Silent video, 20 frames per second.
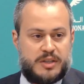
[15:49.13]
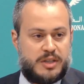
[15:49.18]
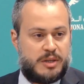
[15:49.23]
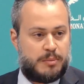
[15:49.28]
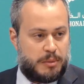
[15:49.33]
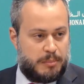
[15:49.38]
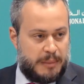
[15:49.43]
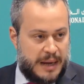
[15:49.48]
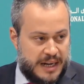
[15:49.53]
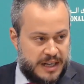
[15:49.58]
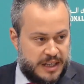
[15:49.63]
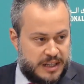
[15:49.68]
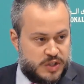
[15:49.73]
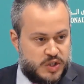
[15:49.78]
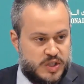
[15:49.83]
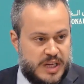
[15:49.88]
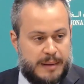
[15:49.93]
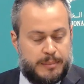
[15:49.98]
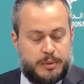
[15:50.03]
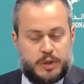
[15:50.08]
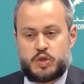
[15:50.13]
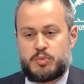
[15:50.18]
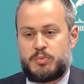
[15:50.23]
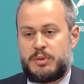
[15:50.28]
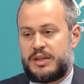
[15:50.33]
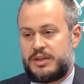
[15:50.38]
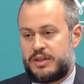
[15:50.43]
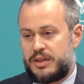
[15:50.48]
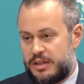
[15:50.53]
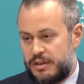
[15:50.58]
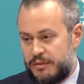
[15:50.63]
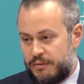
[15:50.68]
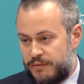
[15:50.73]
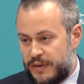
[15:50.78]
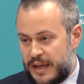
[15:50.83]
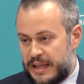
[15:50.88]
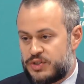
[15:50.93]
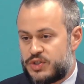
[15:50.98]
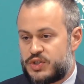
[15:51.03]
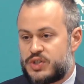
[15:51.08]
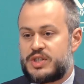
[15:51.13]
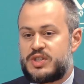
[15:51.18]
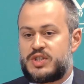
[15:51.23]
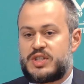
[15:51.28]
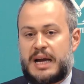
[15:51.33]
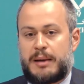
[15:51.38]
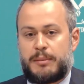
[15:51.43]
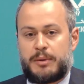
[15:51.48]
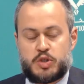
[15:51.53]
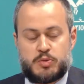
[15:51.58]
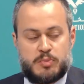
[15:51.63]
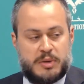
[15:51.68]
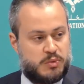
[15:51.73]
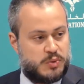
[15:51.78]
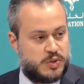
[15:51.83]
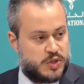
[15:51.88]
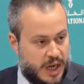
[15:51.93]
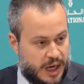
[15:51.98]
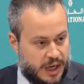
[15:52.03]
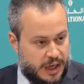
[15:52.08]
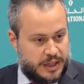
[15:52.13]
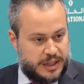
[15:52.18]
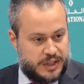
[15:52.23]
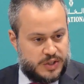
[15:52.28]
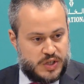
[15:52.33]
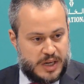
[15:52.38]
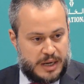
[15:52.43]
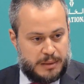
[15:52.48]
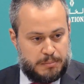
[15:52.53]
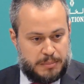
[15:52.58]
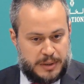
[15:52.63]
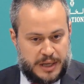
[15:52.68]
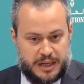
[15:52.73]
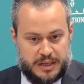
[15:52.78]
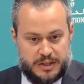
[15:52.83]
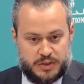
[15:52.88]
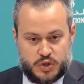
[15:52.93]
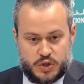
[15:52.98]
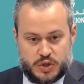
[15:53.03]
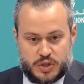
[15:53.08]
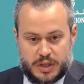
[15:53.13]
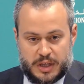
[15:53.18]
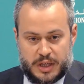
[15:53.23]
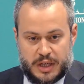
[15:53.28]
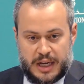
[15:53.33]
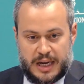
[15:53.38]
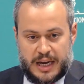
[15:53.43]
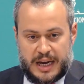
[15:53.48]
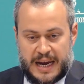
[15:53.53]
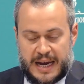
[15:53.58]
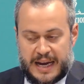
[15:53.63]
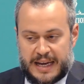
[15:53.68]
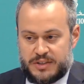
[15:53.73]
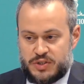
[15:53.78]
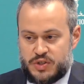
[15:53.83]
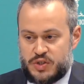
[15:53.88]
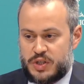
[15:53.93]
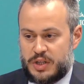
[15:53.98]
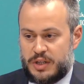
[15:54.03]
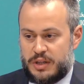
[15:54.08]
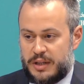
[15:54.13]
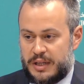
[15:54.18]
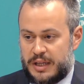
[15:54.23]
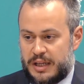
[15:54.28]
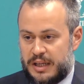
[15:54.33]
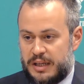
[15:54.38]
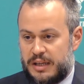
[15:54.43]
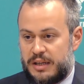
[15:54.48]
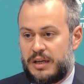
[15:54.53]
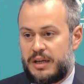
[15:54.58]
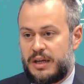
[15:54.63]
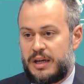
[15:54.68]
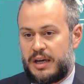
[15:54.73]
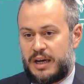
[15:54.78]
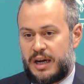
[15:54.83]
the diplomatic establishment, the defense establishment was not on the same page as the